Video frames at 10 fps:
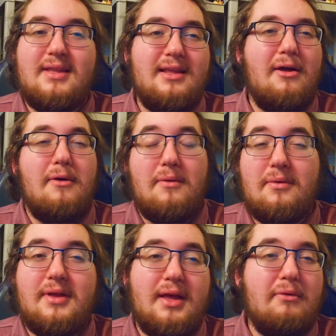you know,
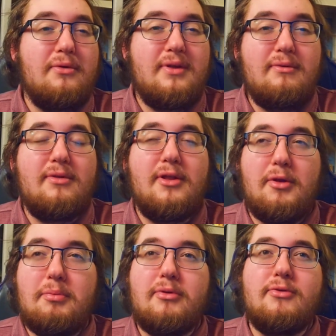he was a
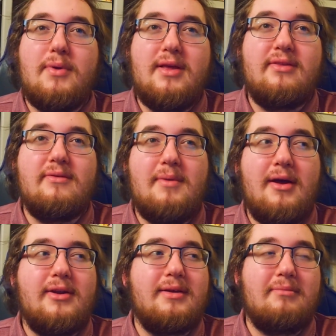little persuasive
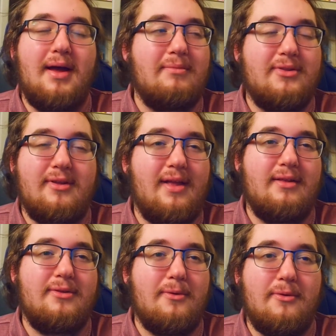about it, but I'm still
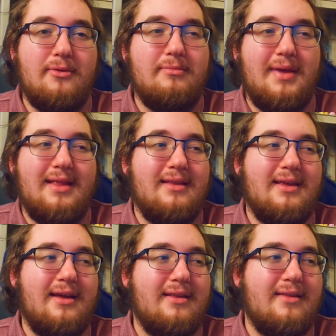not sold, mainly
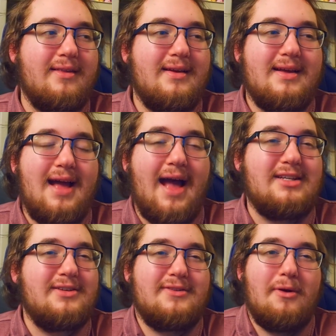because I
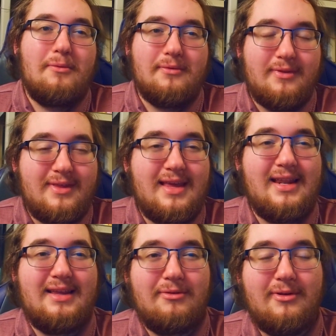just don't see
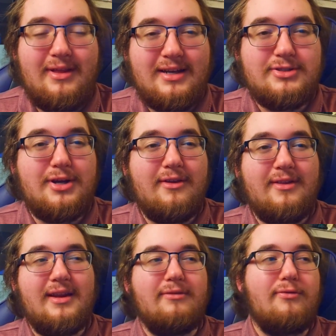any real
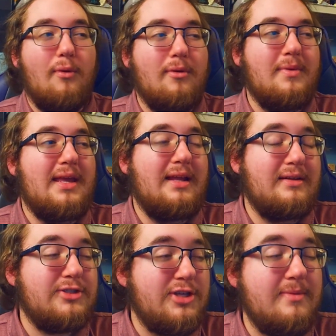interest in it for me.
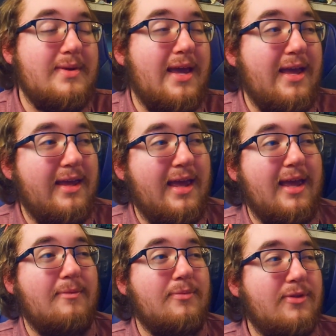GBA
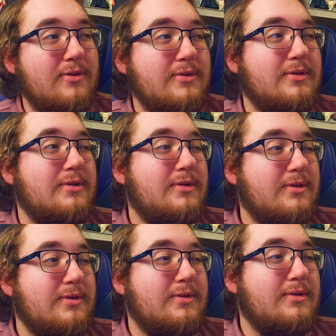games,
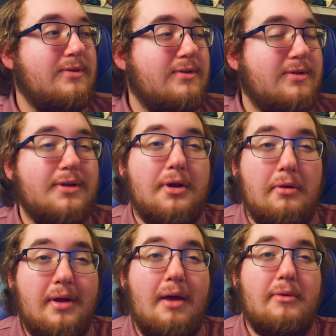you know,
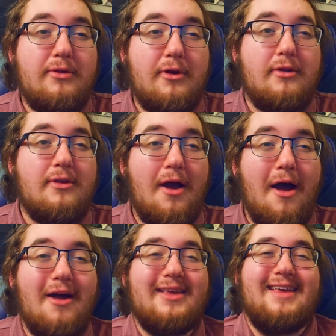now we start
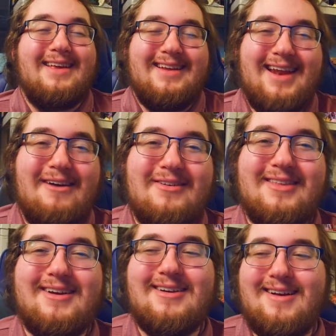
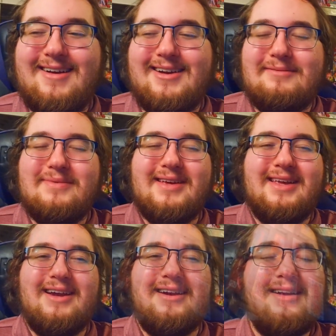talking a bit
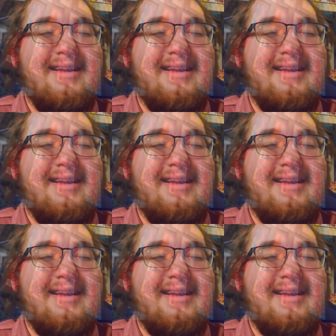here.